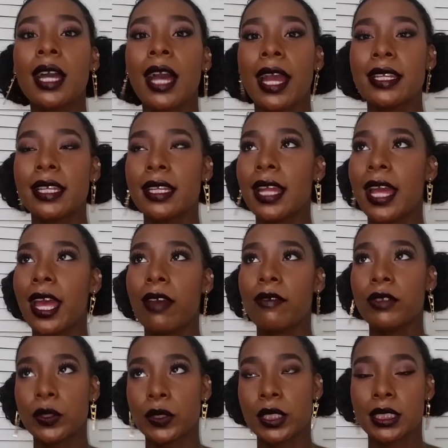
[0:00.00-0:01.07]
I didn't have
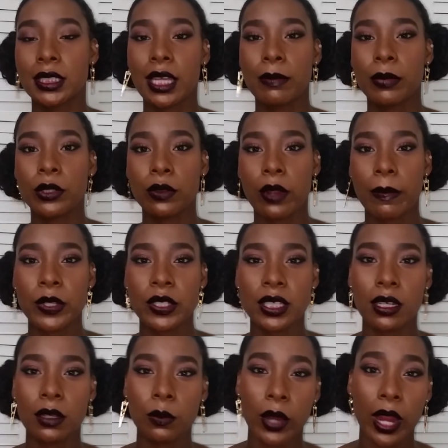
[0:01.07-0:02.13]
those examples
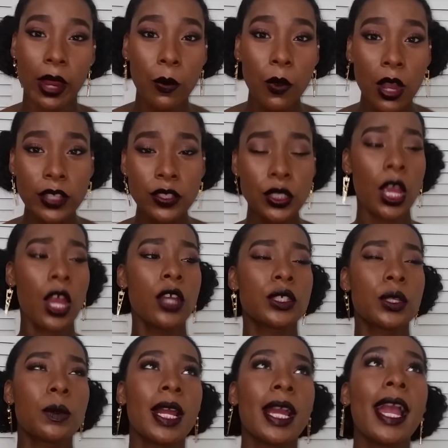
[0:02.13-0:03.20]
represented where I was. So
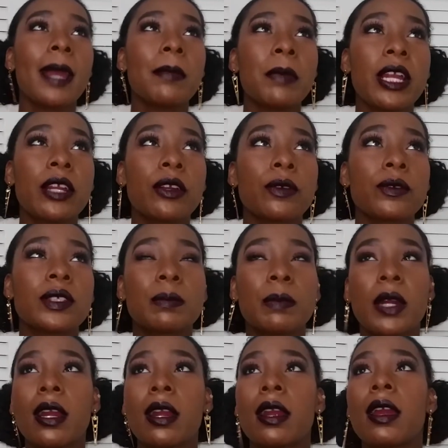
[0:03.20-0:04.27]
when I had my growth
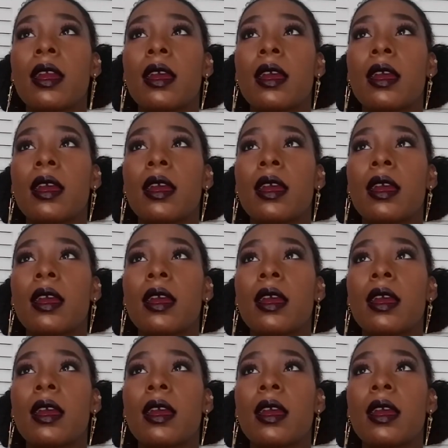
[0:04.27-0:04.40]
spurt,